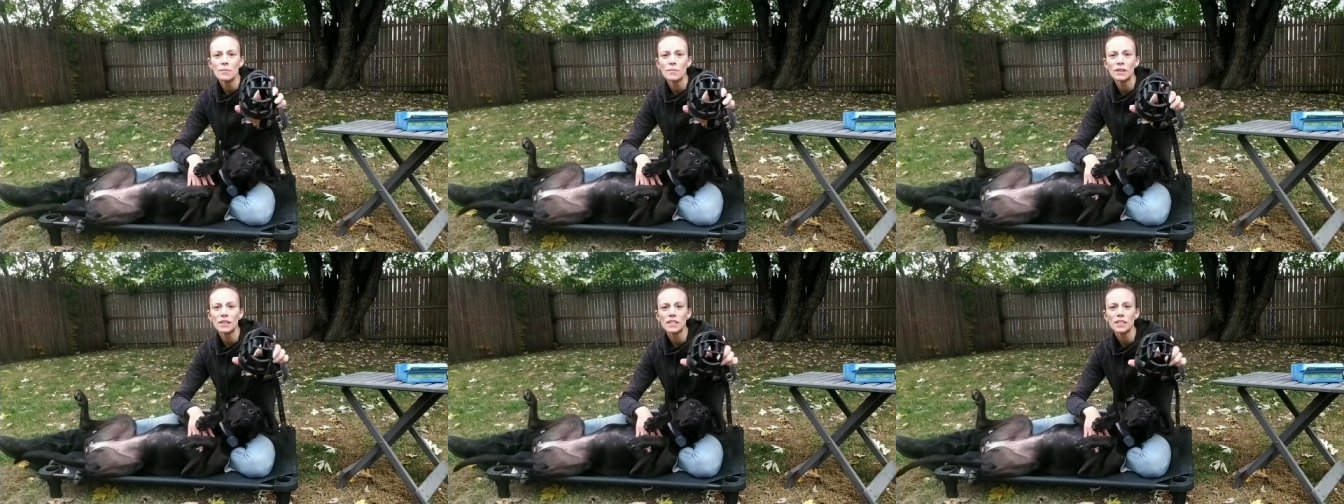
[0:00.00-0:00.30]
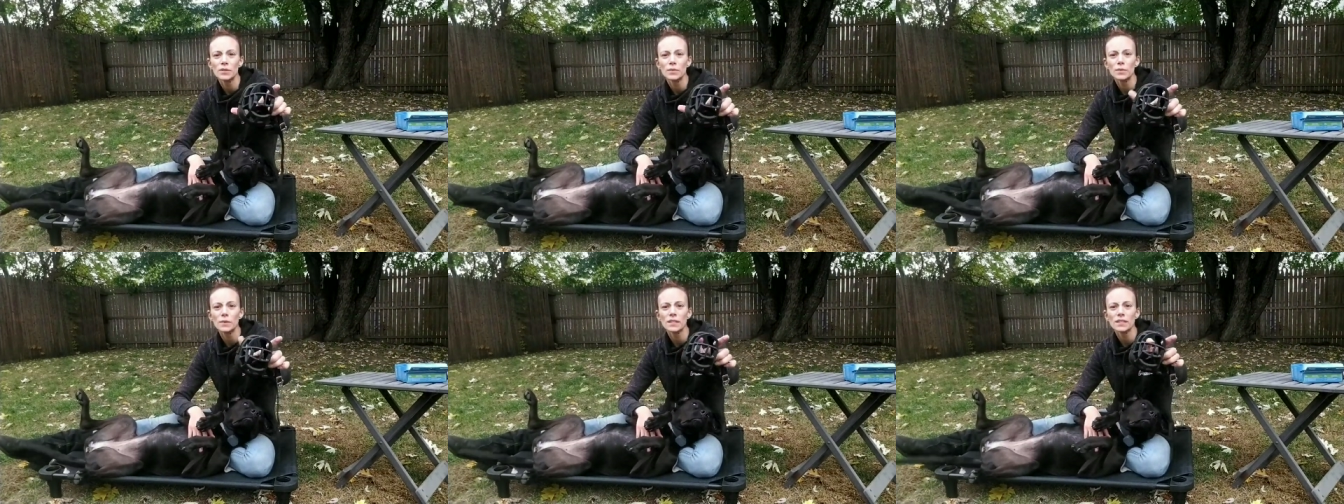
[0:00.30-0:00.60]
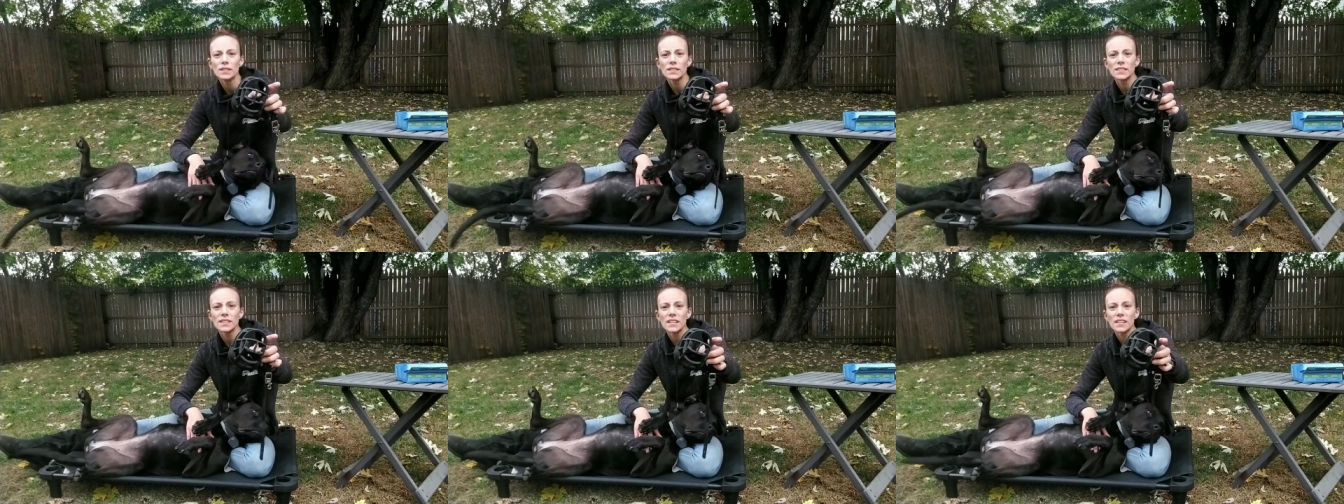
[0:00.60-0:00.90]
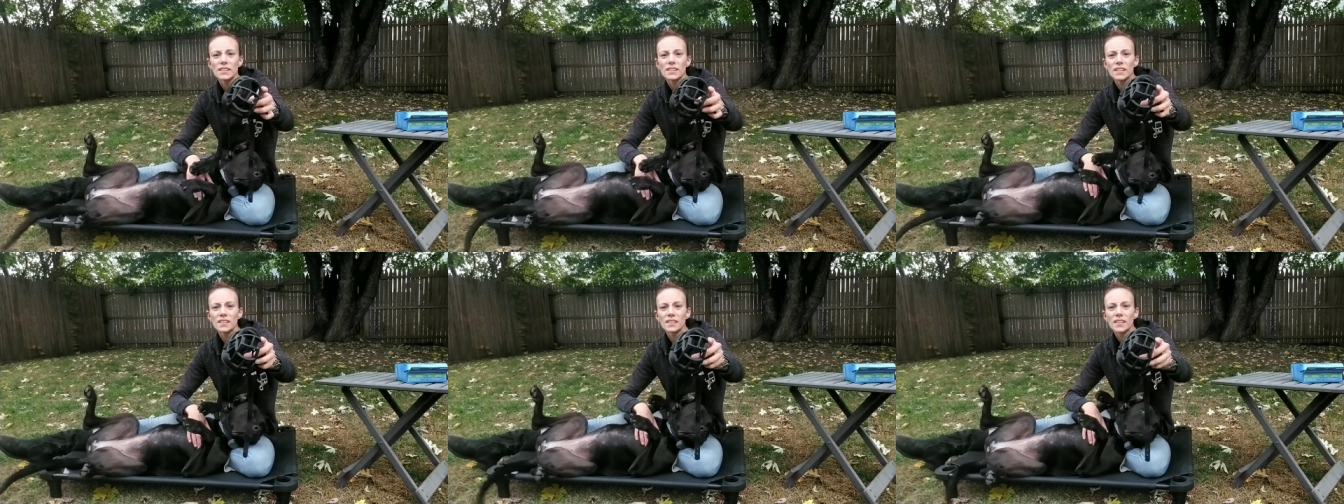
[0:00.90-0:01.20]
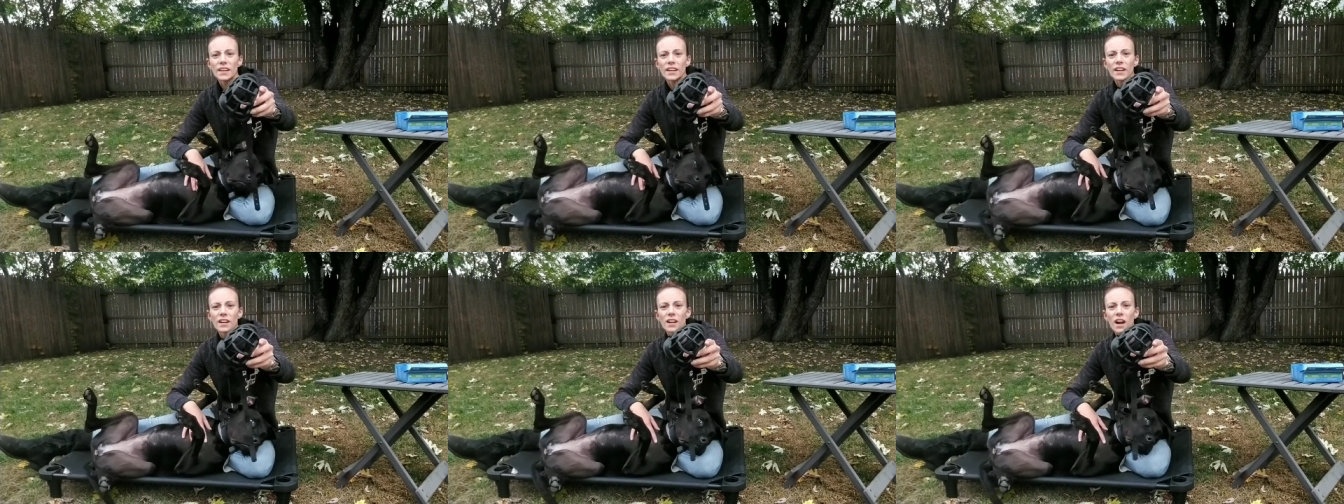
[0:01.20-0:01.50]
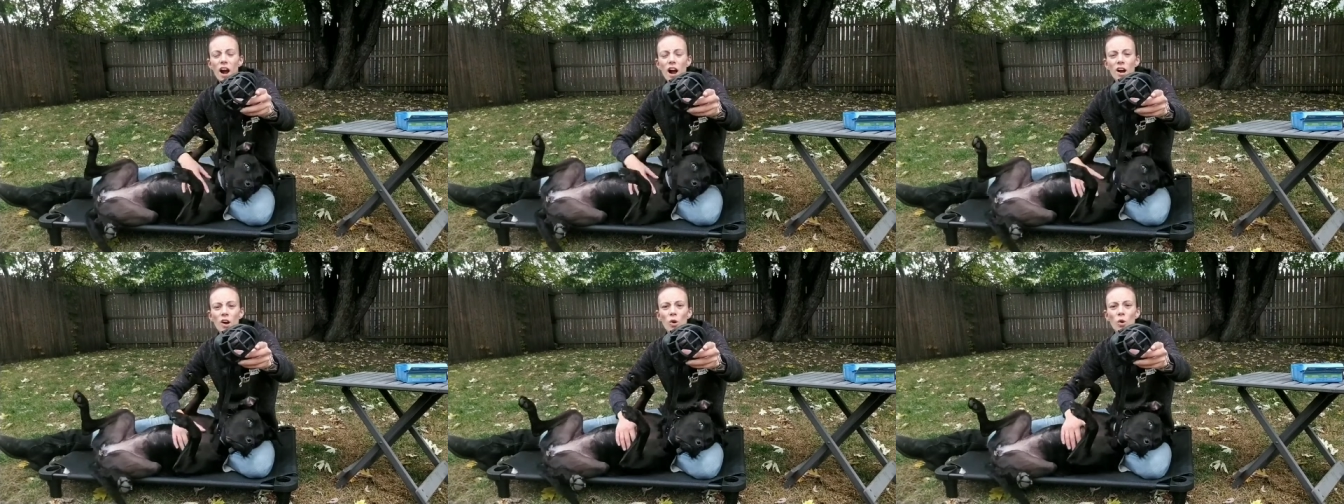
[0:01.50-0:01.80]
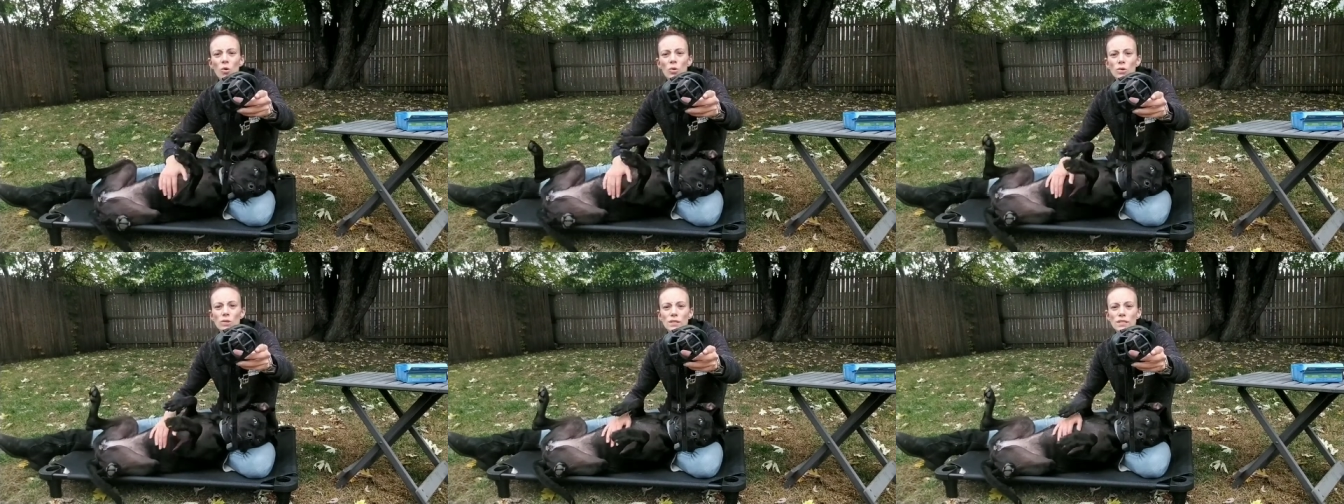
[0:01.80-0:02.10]
But you will see that there are
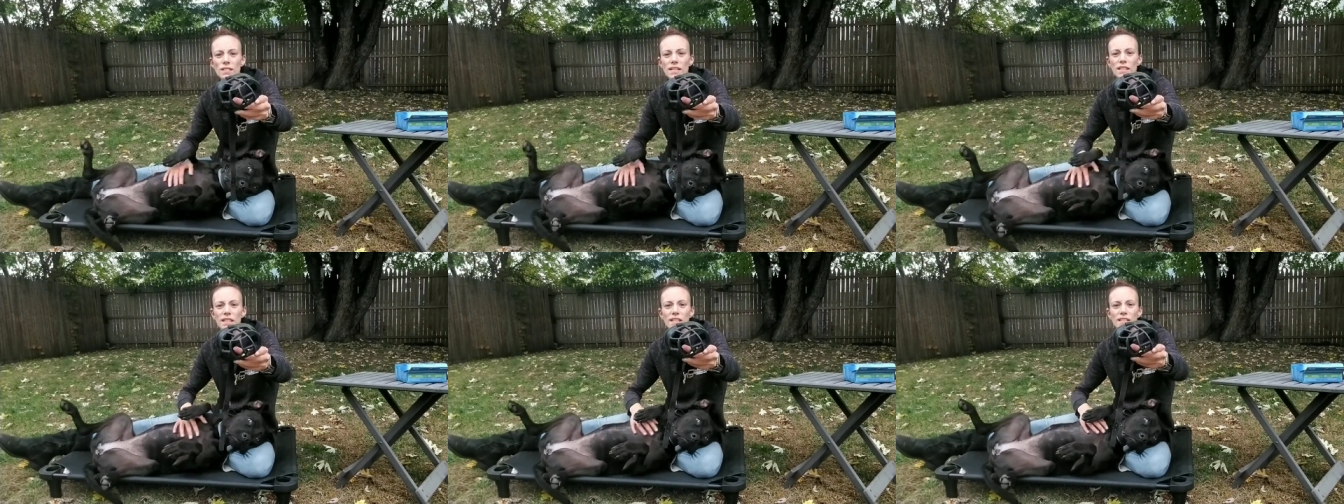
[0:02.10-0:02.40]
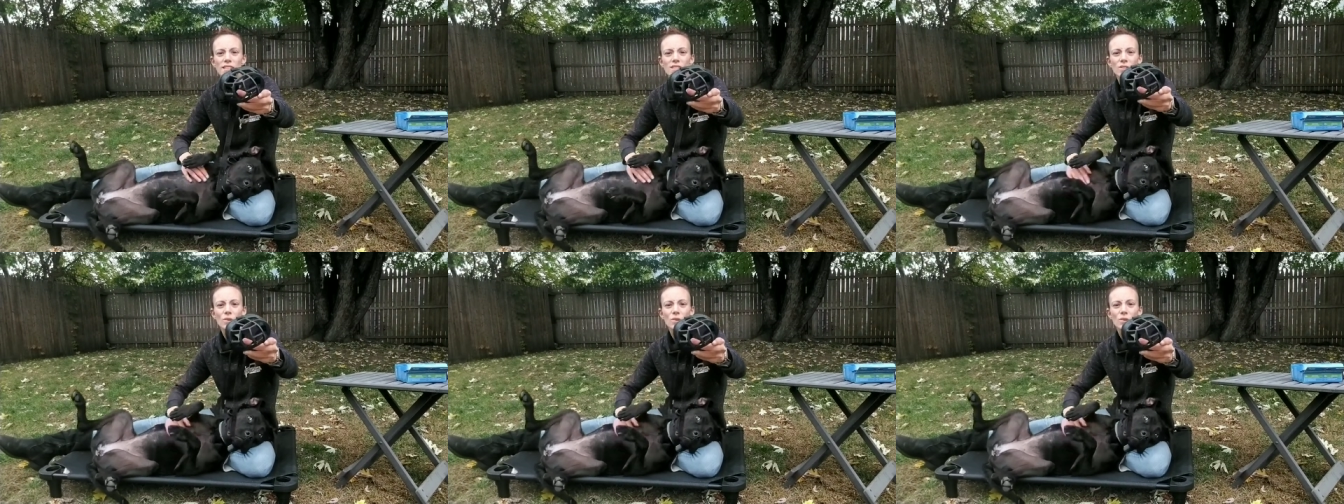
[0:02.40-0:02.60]
holes in it.